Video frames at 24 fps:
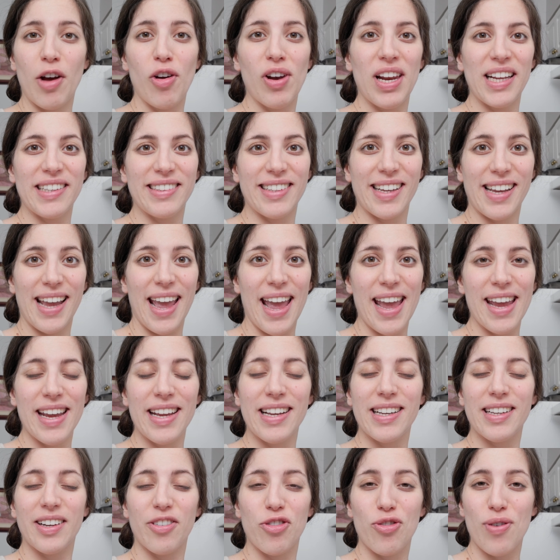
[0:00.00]
Now let the
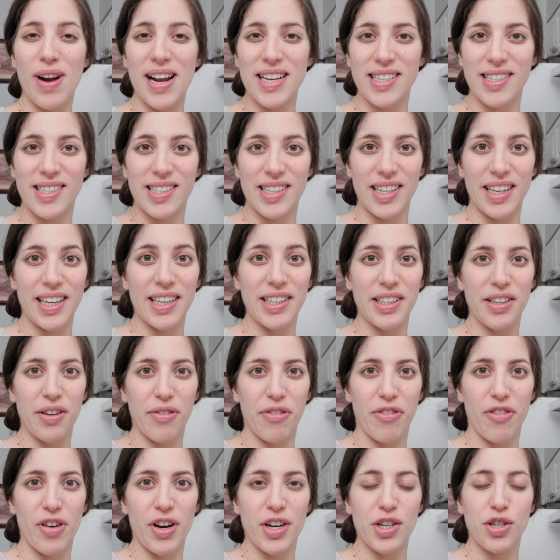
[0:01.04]
cake rest in the
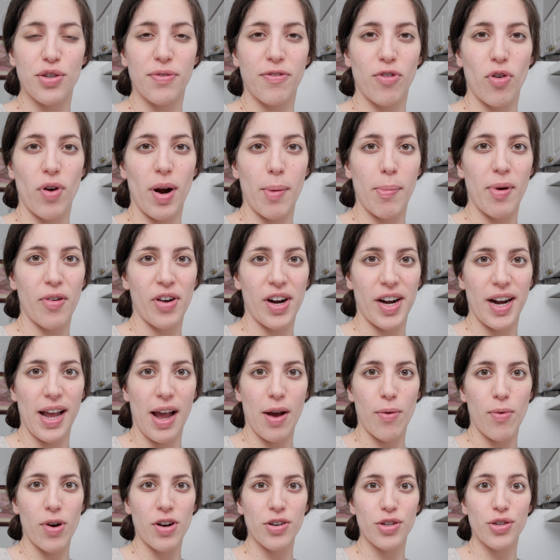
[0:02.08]
fridge for about an
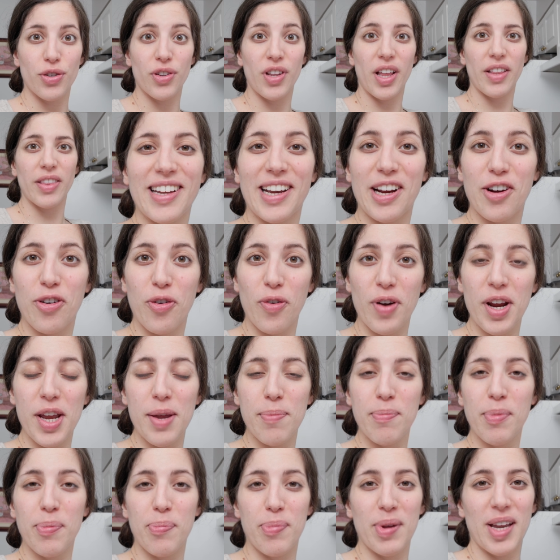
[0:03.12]
hour so that the
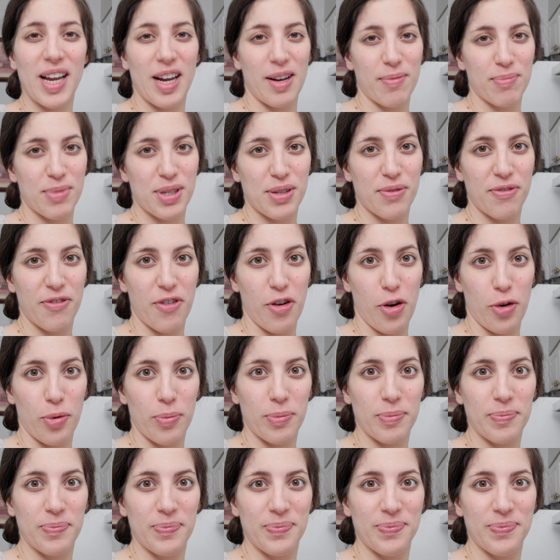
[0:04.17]
cream becomes firm.